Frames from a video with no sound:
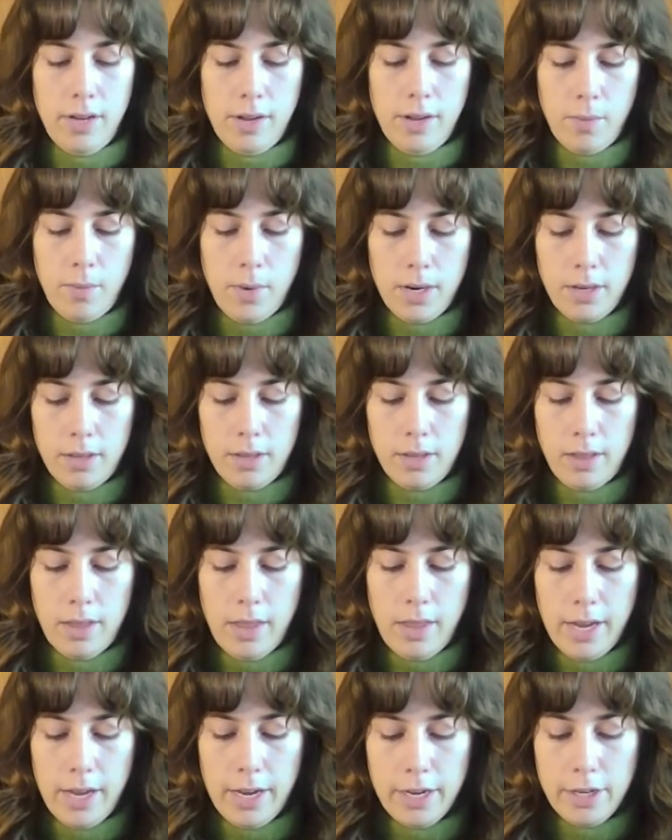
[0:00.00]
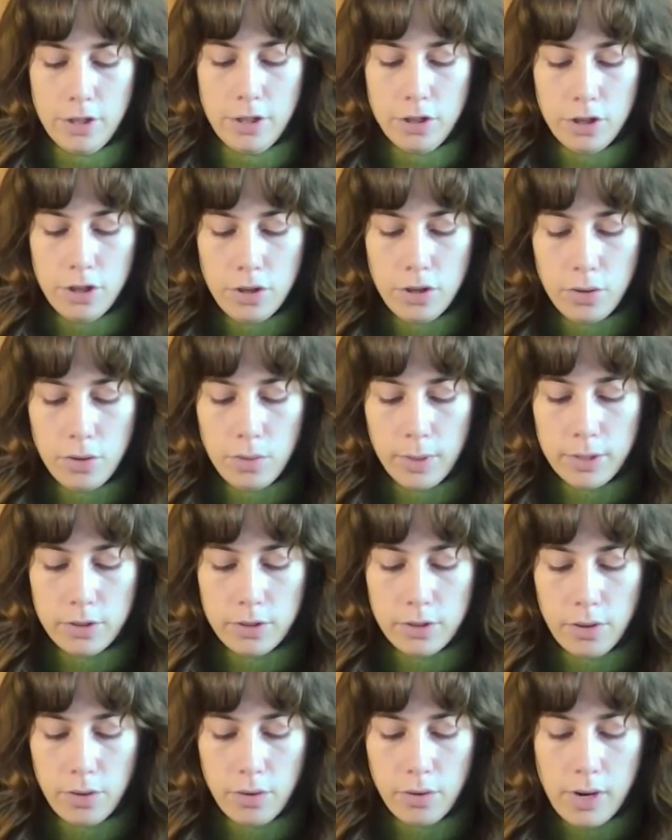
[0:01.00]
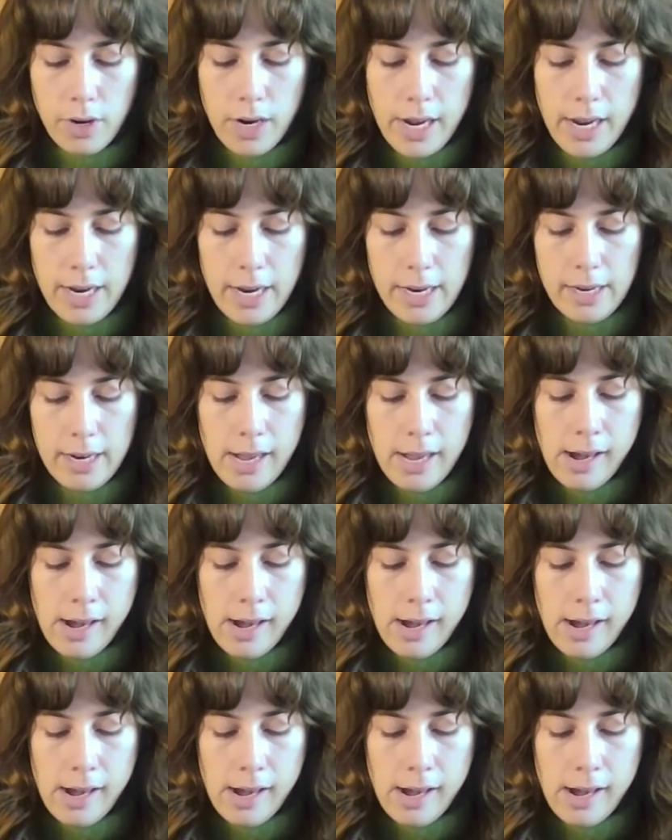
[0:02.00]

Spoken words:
and what they can do, what's so great,